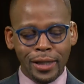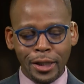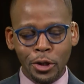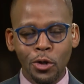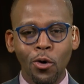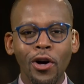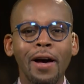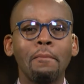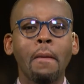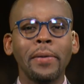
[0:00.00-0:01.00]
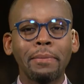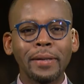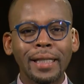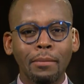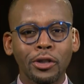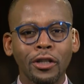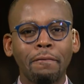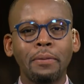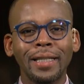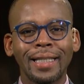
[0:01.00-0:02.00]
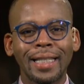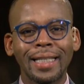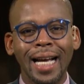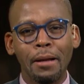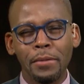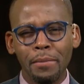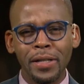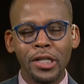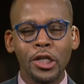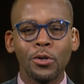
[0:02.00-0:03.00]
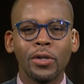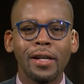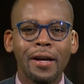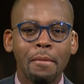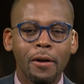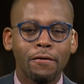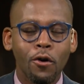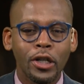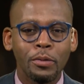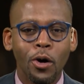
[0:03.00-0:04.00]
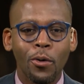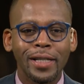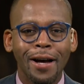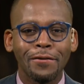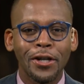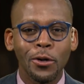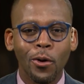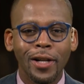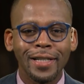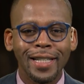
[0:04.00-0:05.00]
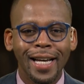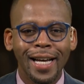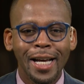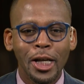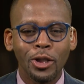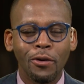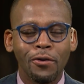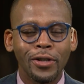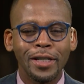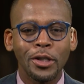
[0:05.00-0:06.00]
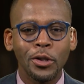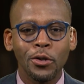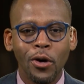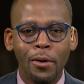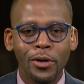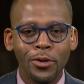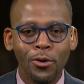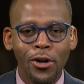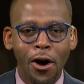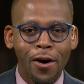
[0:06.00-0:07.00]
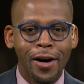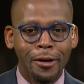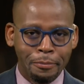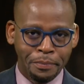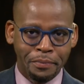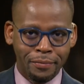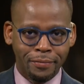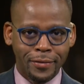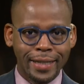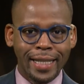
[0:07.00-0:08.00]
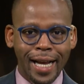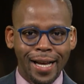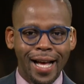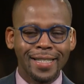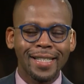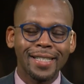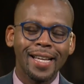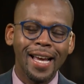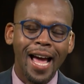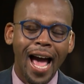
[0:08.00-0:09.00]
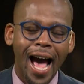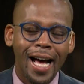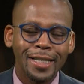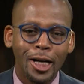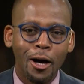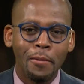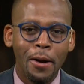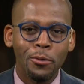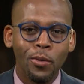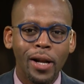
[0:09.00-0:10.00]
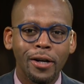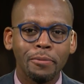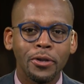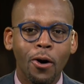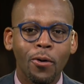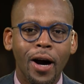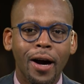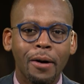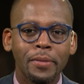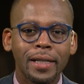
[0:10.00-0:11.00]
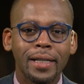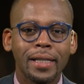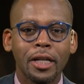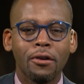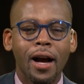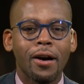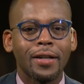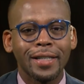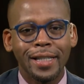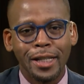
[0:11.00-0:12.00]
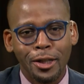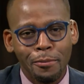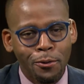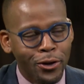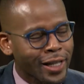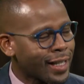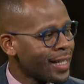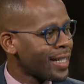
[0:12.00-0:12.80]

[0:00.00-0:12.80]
as you know, public perception of policing can be a bit skewed, but of course, we always have good ones there. So of course, in studio, I will no longer stick, as they say, and I would welcome now Mr. Seeharack on set. Good morning.